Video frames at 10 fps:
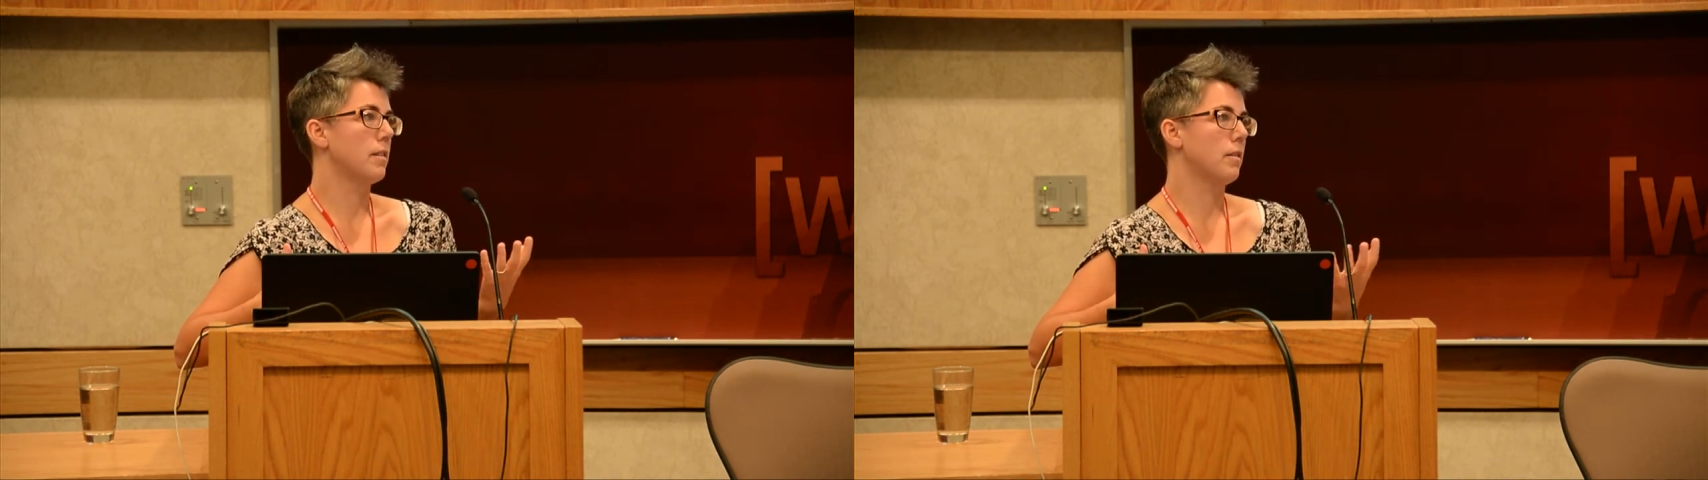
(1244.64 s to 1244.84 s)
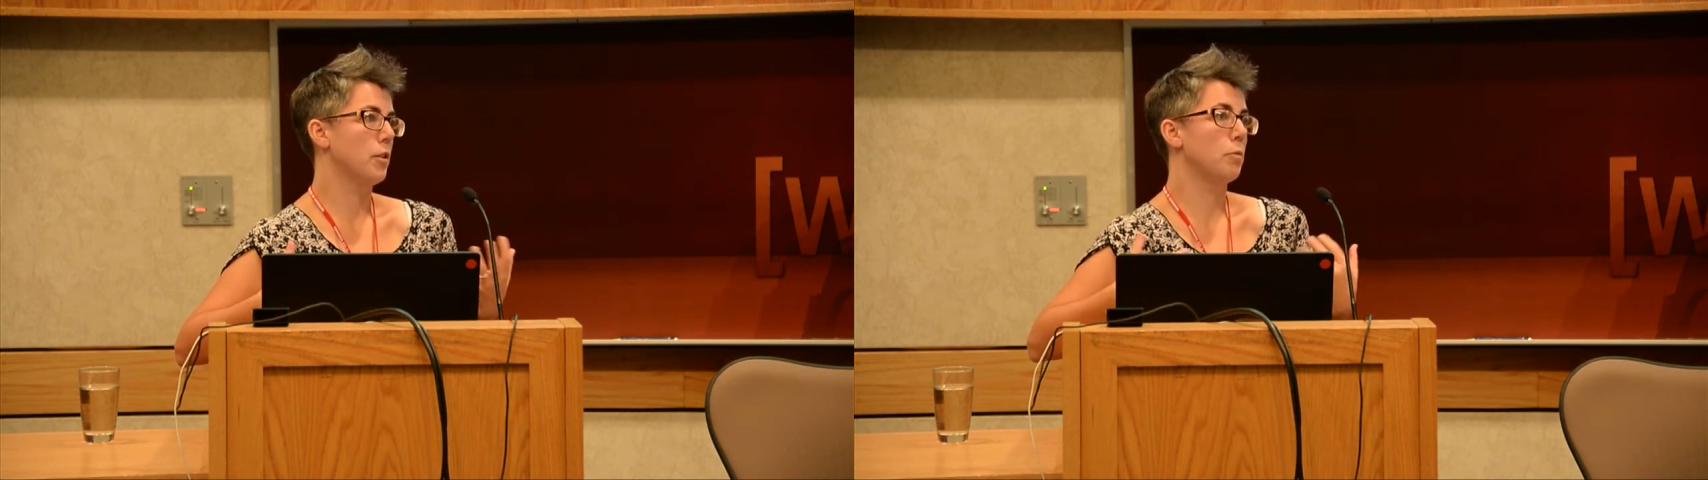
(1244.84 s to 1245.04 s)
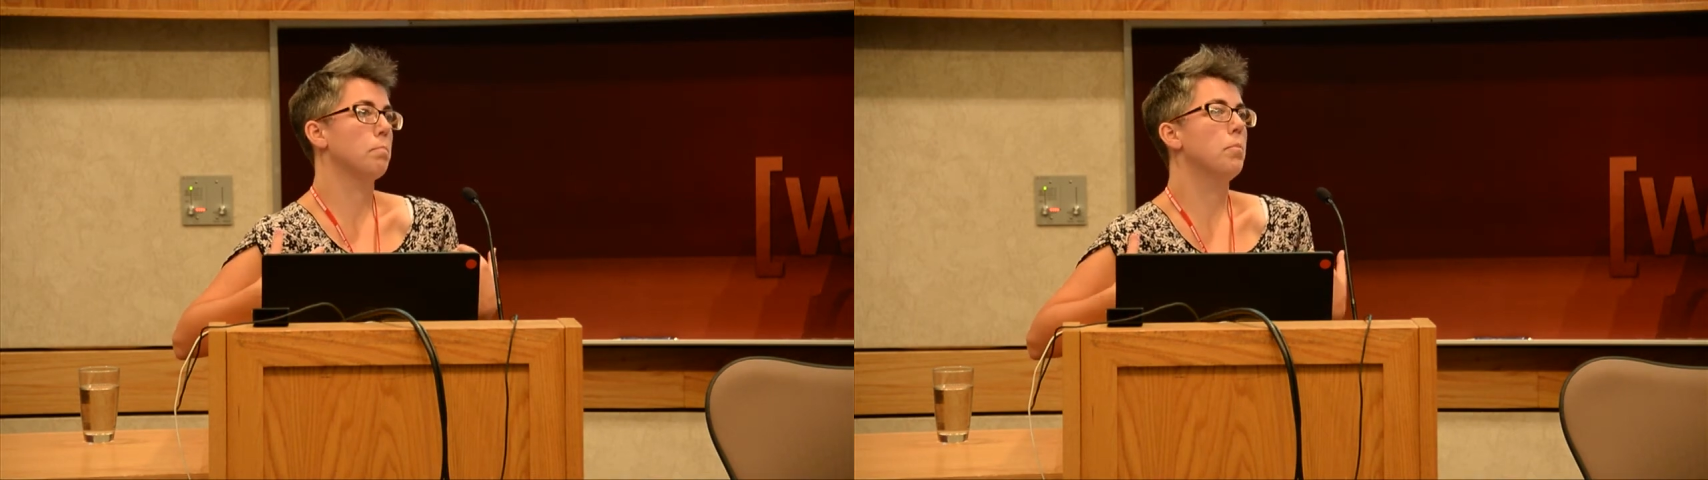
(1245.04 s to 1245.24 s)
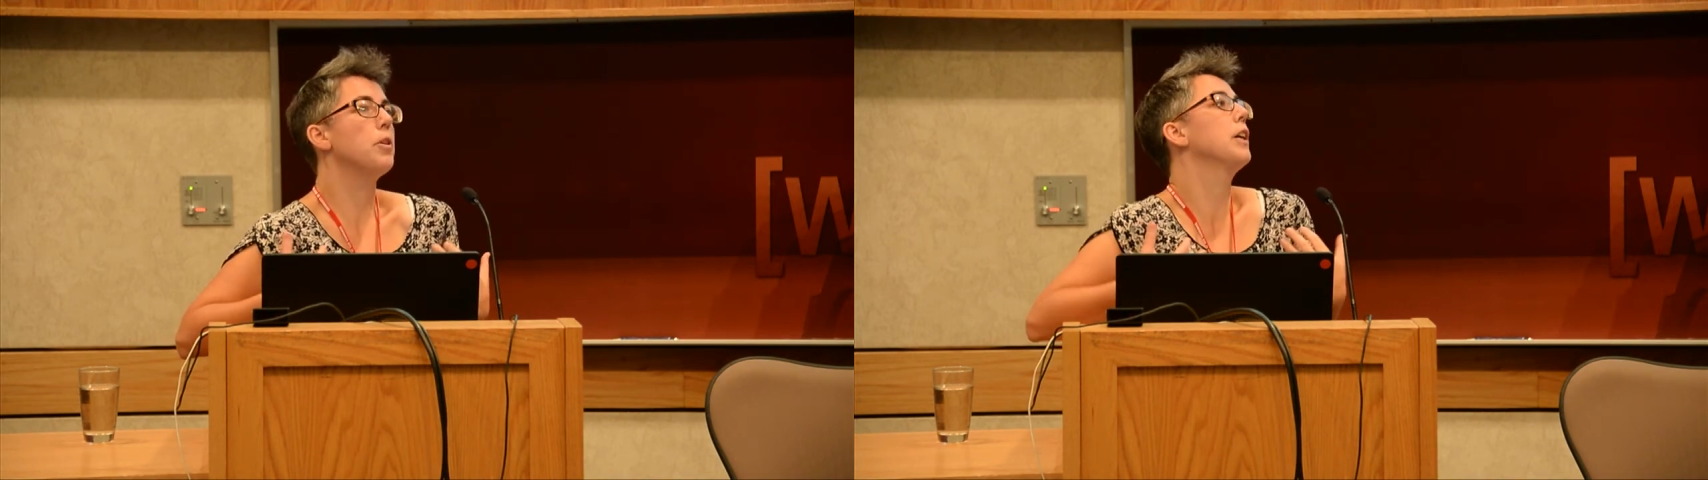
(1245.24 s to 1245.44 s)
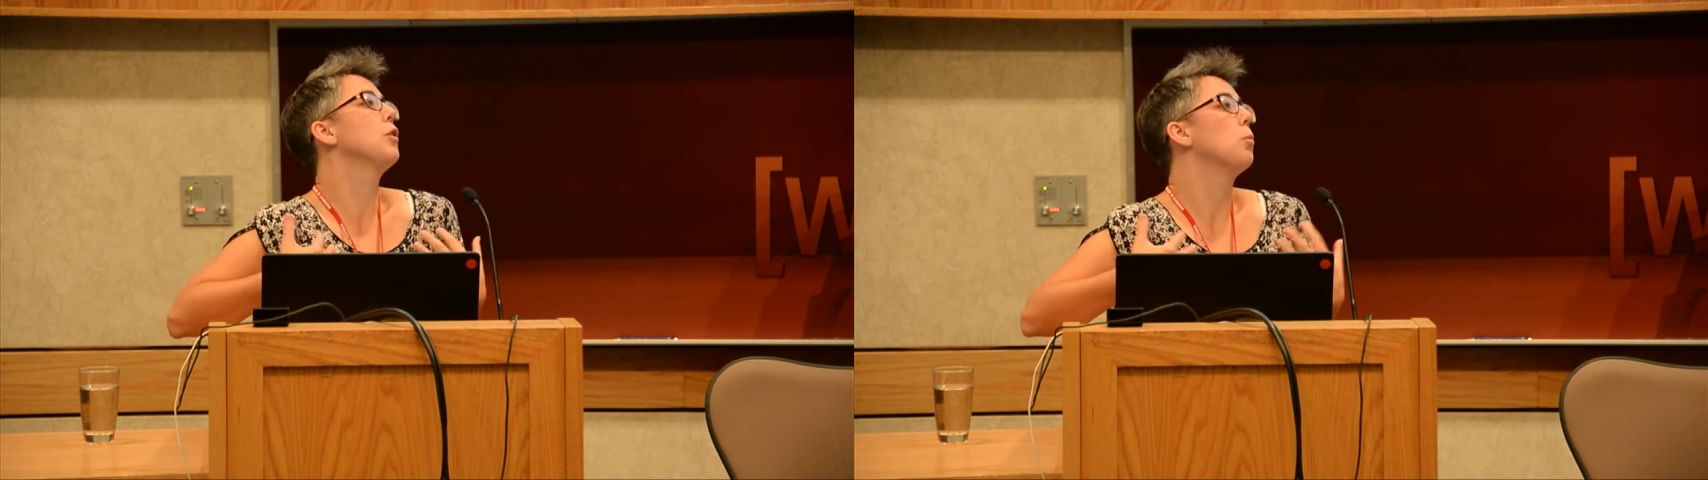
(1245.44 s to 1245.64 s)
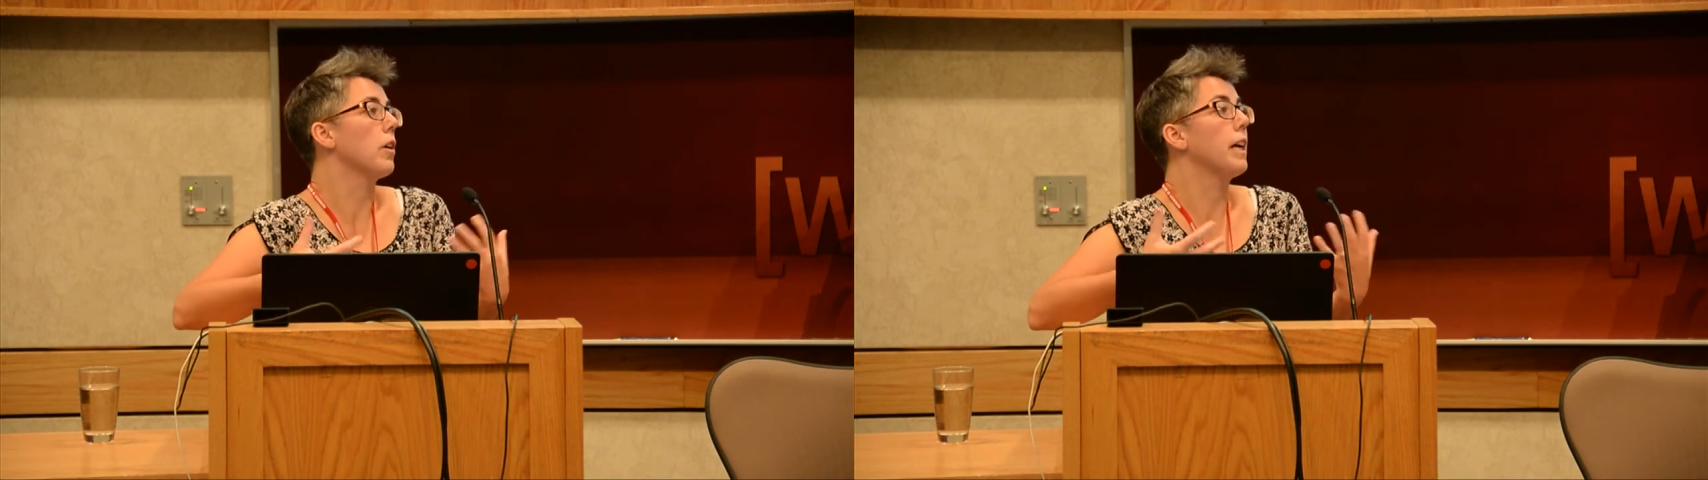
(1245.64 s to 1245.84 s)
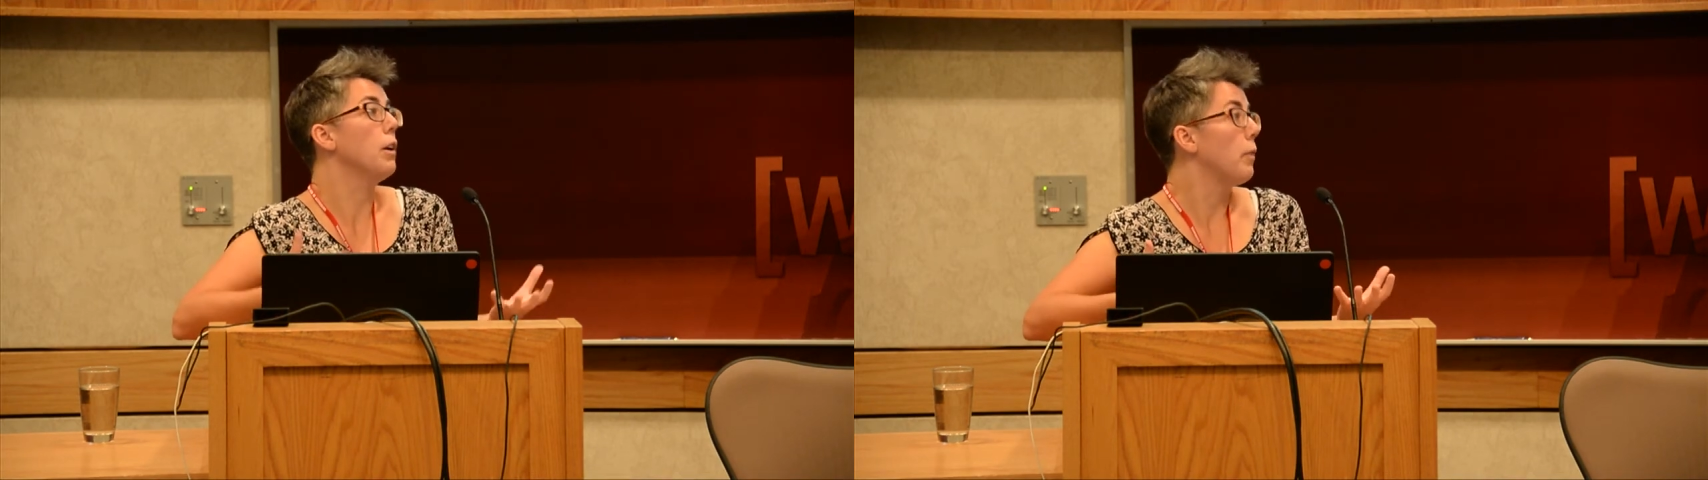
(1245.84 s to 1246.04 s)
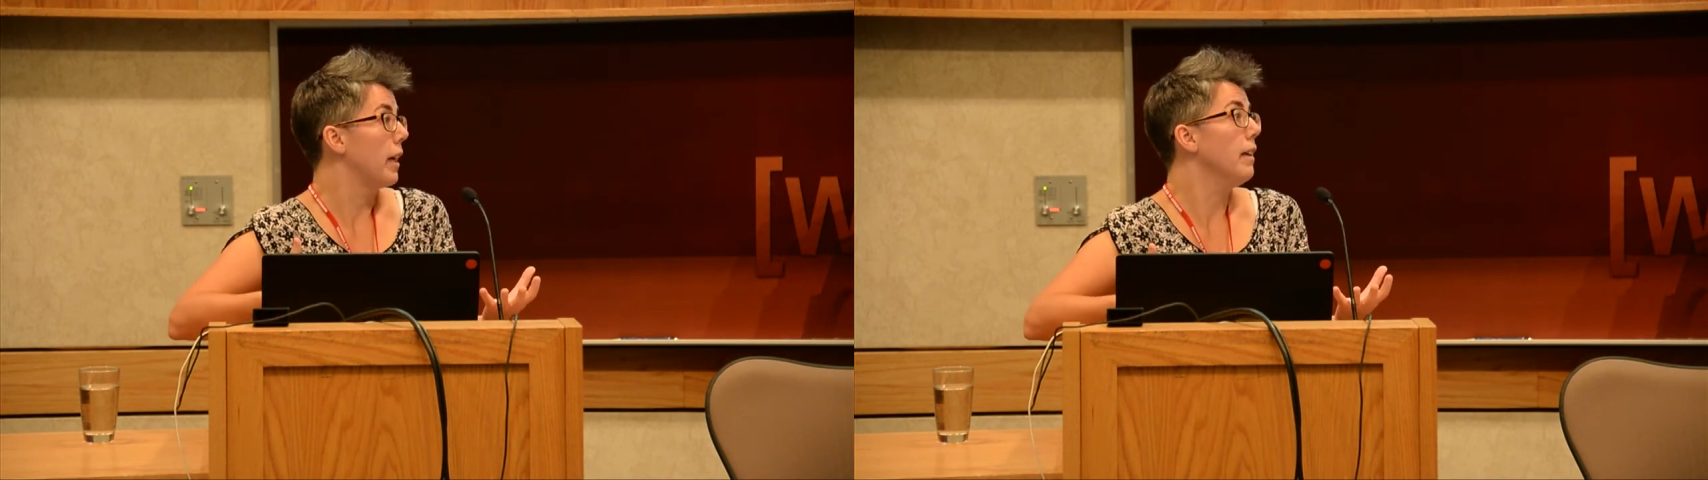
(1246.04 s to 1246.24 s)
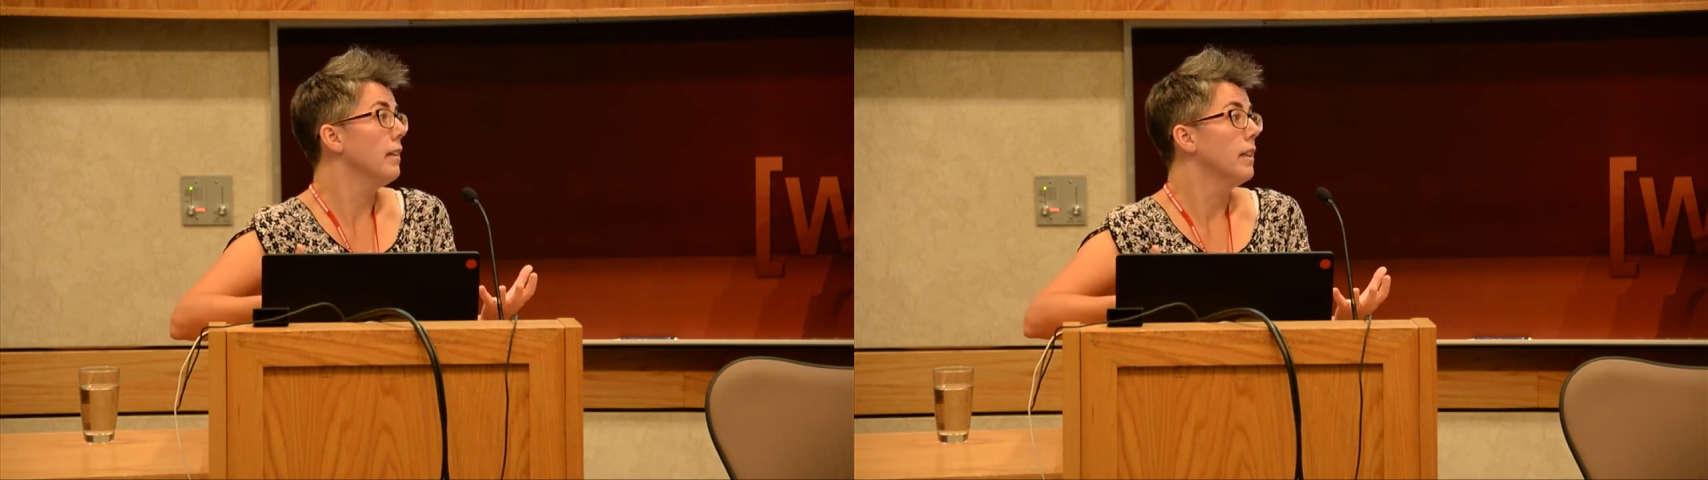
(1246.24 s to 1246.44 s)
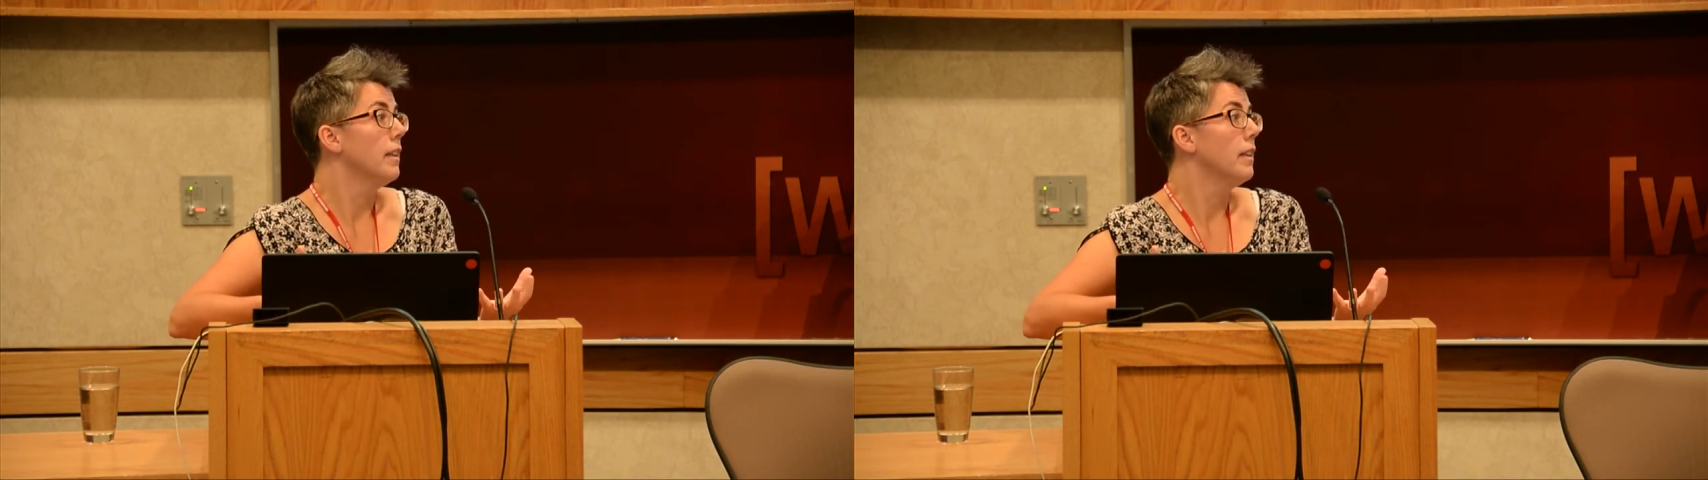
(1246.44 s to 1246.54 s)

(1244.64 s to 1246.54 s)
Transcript: they're putting in the work anyway,